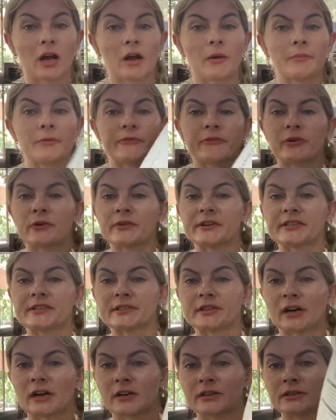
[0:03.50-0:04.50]
before we
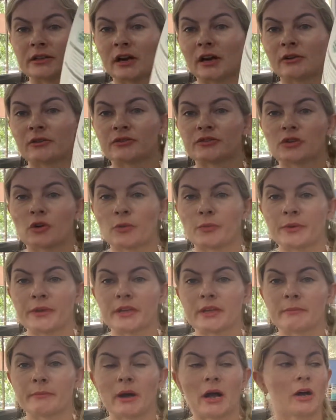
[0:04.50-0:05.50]
start our
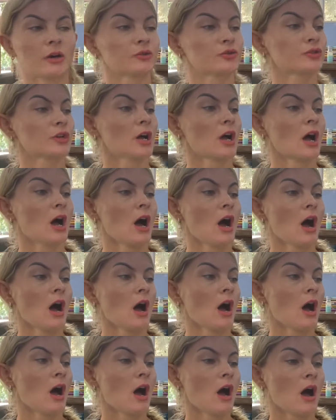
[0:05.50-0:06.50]
topic about
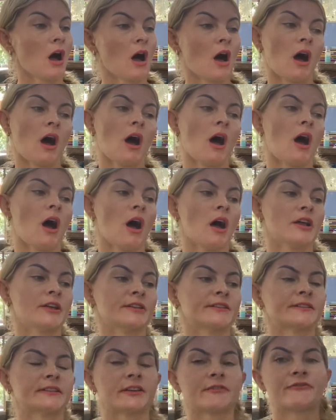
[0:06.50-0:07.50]

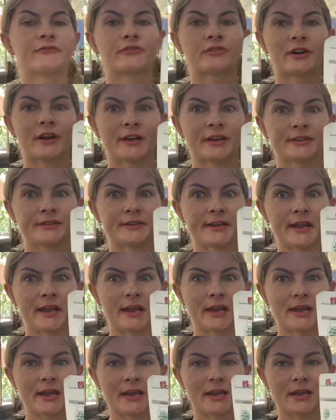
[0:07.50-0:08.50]
it's a
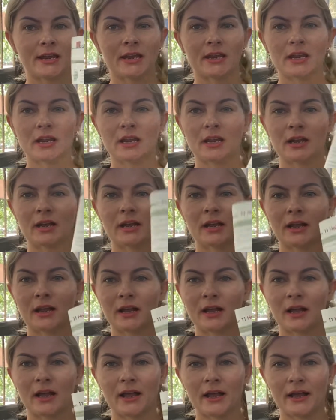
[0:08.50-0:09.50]
Friday,
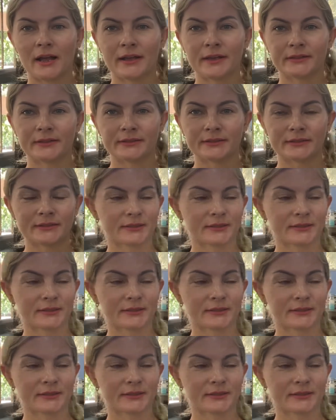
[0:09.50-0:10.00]
and